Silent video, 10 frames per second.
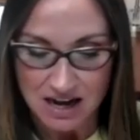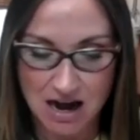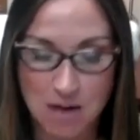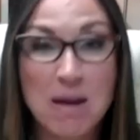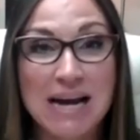
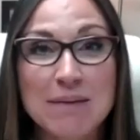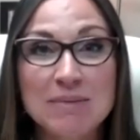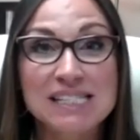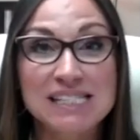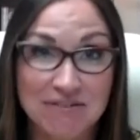Um, my name
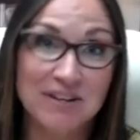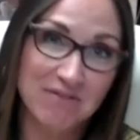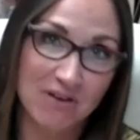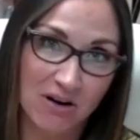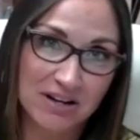is Stefanie
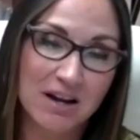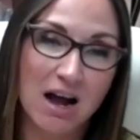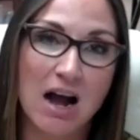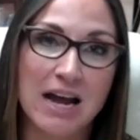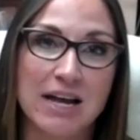Vaughan.
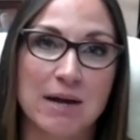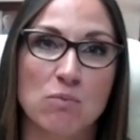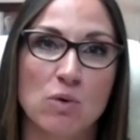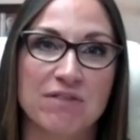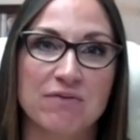I
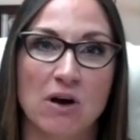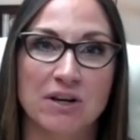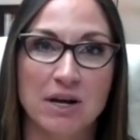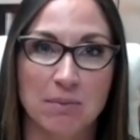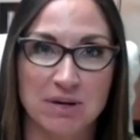am with Vaughan
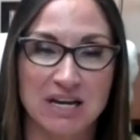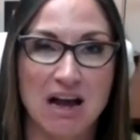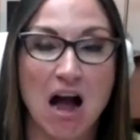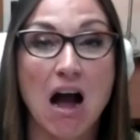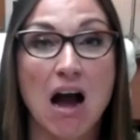
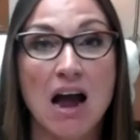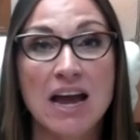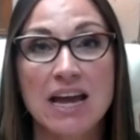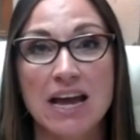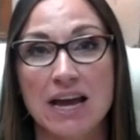Company.
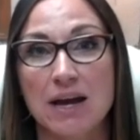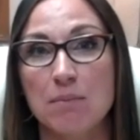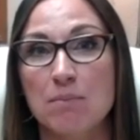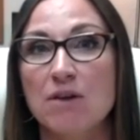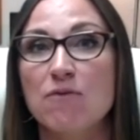I
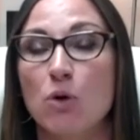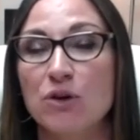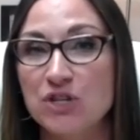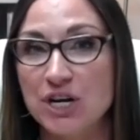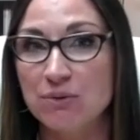am
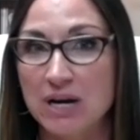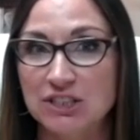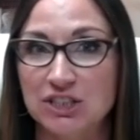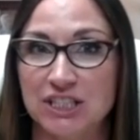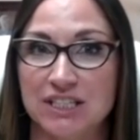fourth
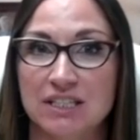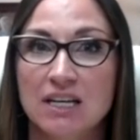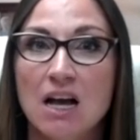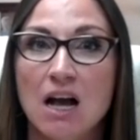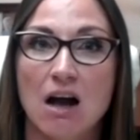generation
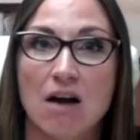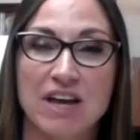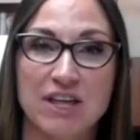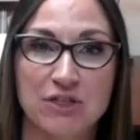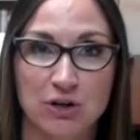of
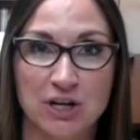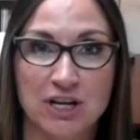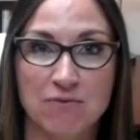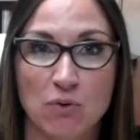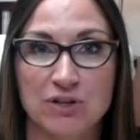a third
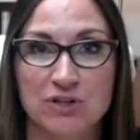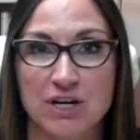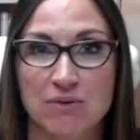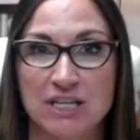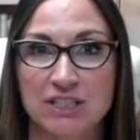and fourth
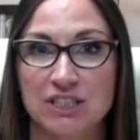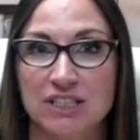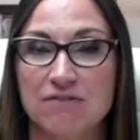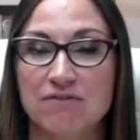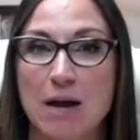
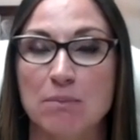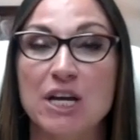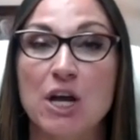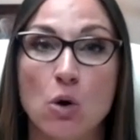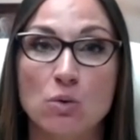generation
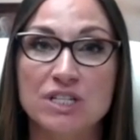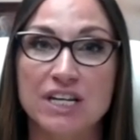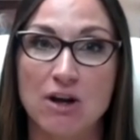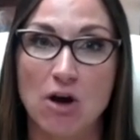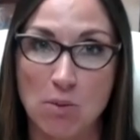family owned
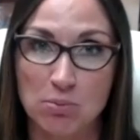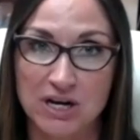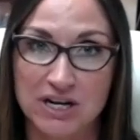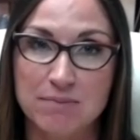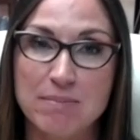and
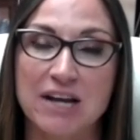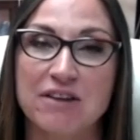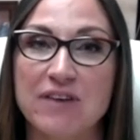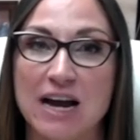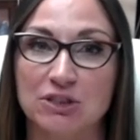operated
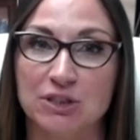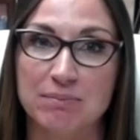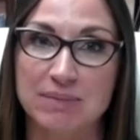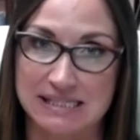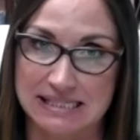manufacturing
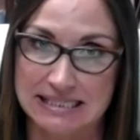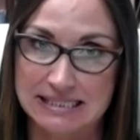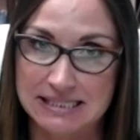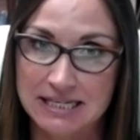business.